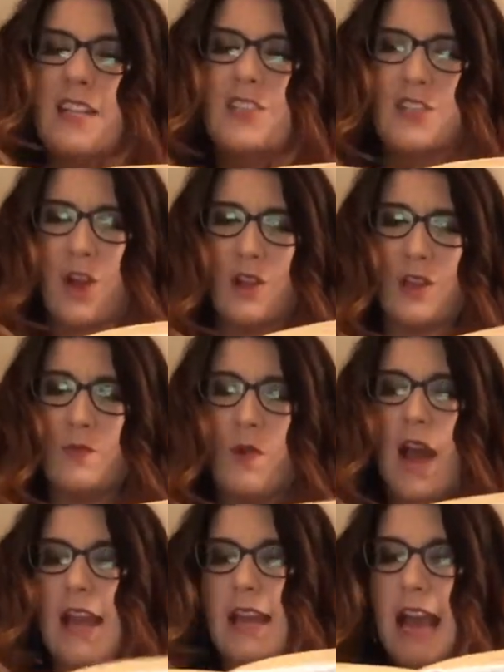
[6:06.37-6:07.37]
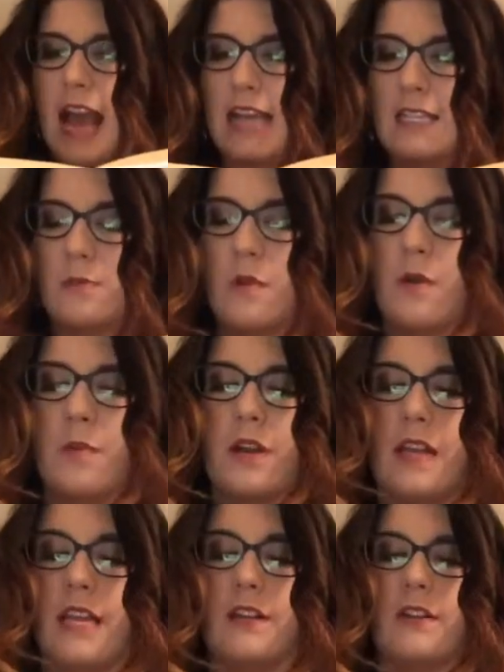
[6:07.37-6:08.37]
Charlotte what? Asked Wilbur
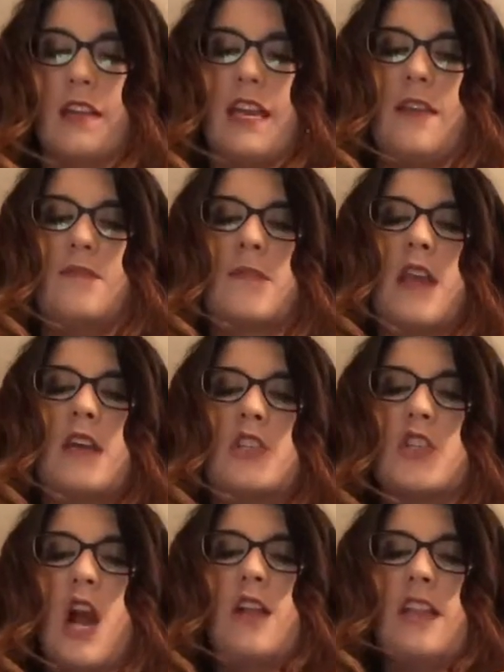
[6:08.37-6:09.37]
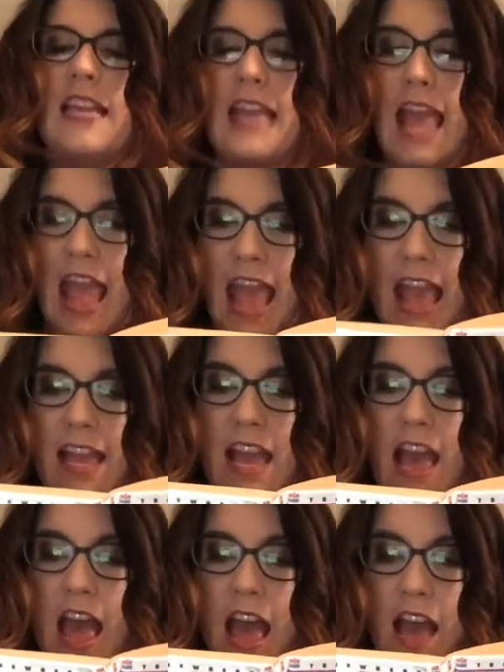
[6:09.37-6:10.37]
eagerly. Charlotte A.
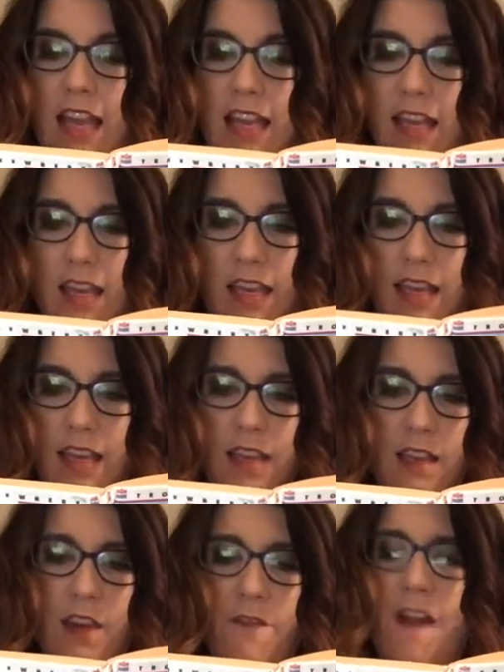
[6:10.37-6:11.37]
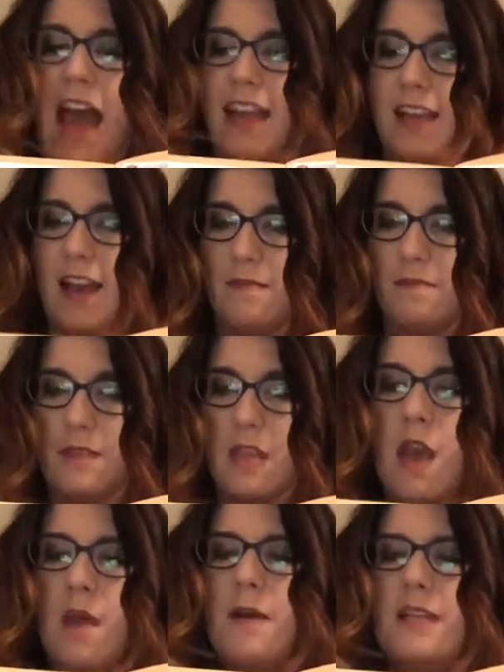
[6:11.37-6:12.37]
Kavatka.
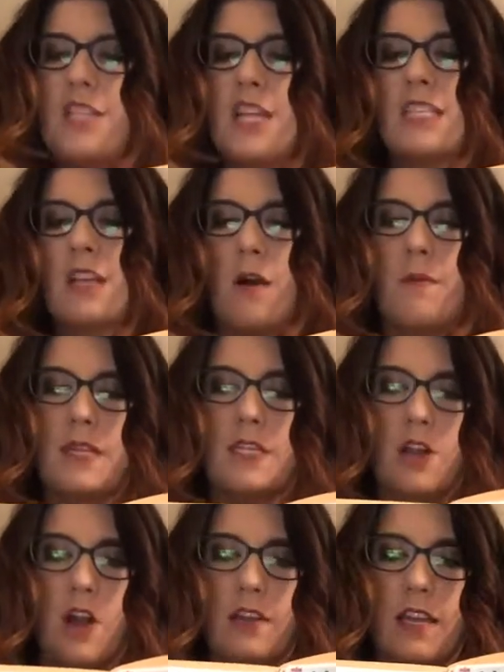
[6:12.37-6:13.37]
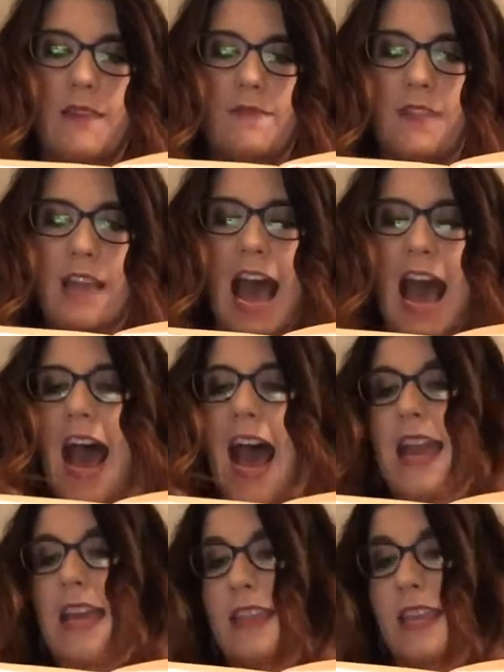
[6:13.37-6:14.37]
But just call me Charlotte.
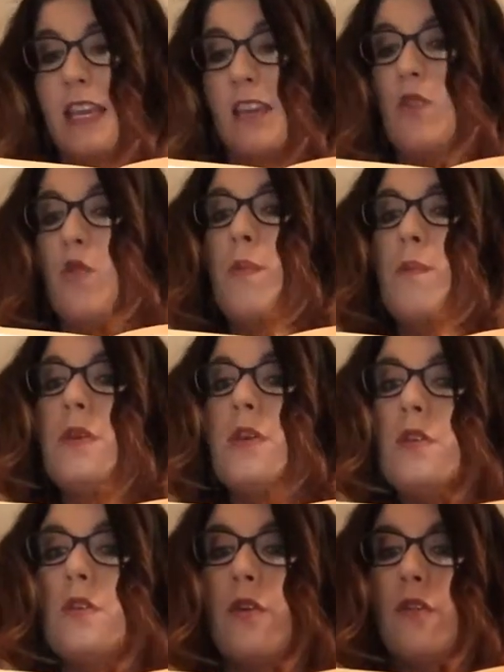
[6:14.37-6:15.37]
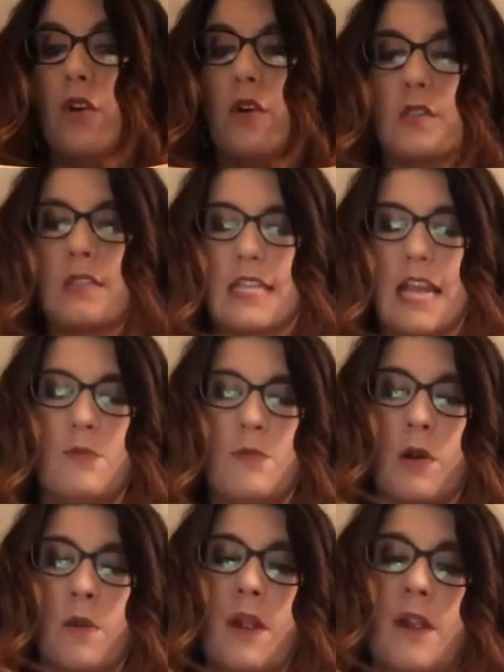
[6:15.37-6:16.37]
I think you're beautiful, said
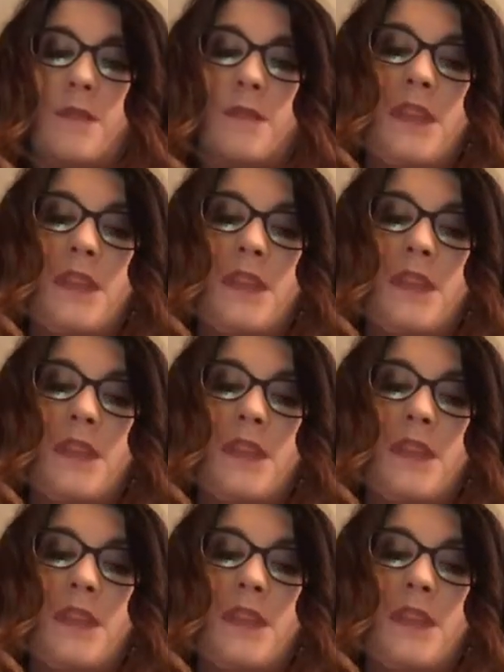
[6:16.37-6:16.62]
Wilbur.